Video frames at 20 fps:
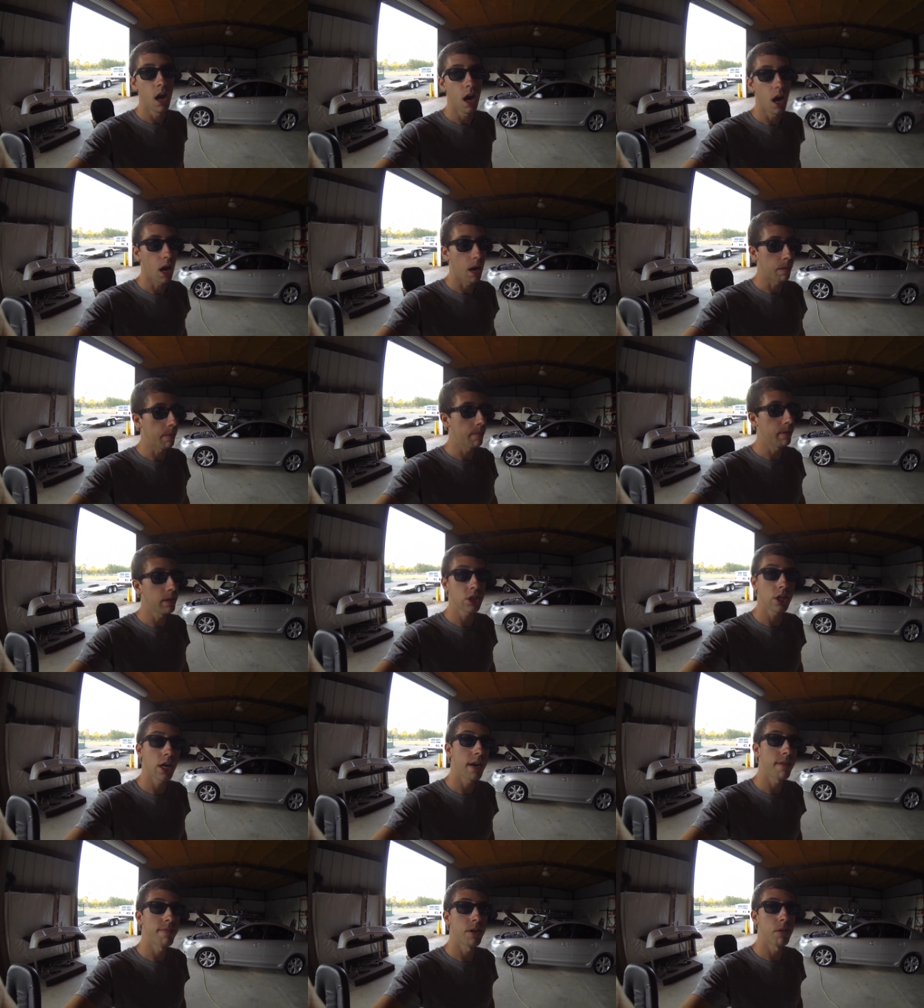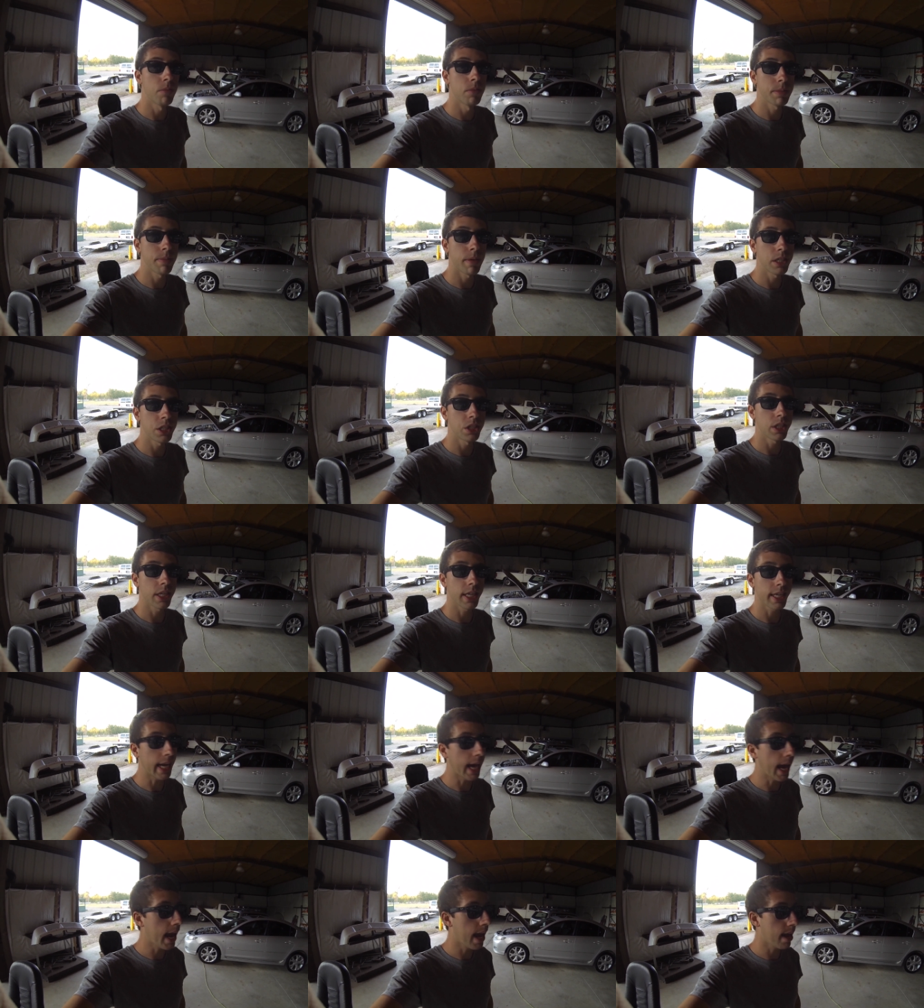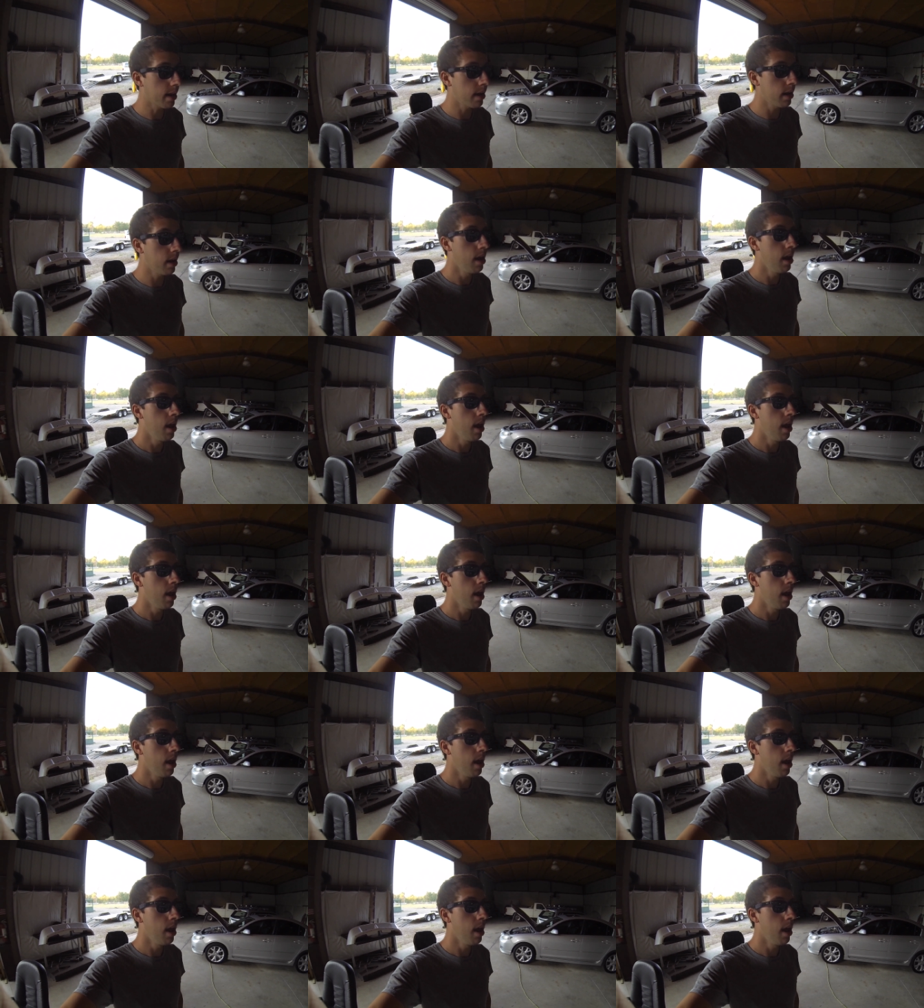Um, I'm going to try to film as much as I can.